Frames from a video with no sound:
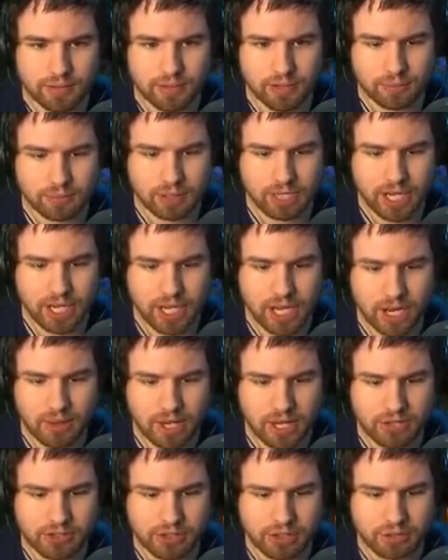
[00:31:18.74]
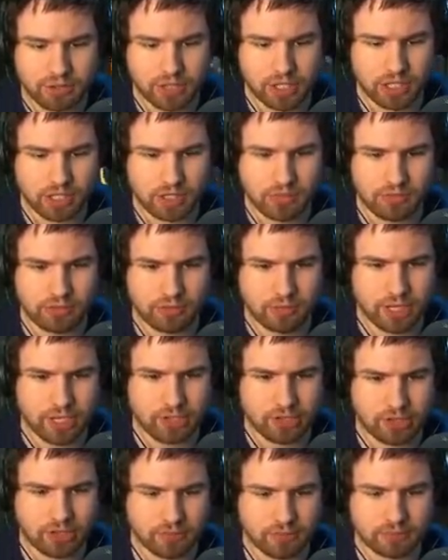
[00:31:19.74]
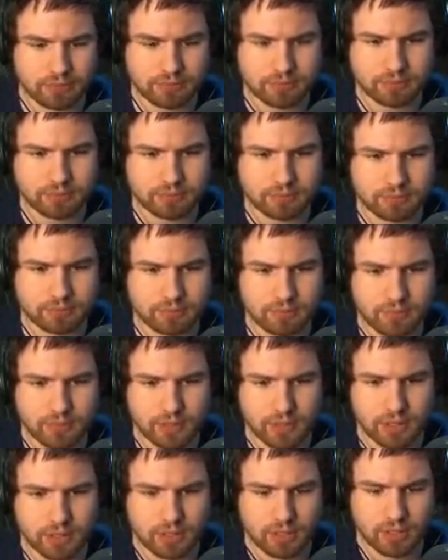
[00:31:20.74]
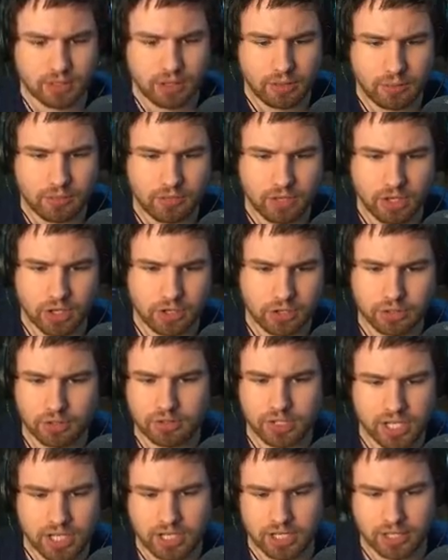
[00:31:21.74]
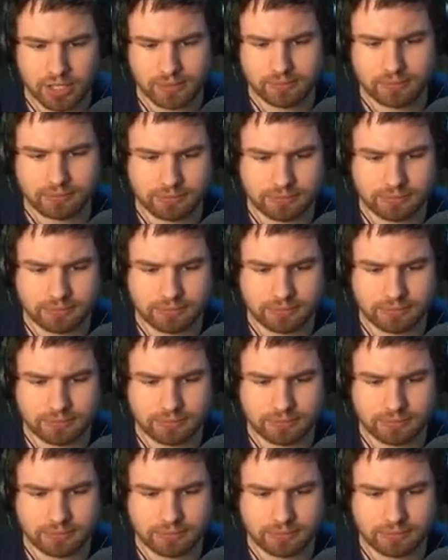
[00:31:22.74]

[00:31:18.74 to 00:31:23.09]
The player now has the critical information. I think we've done a good deed here.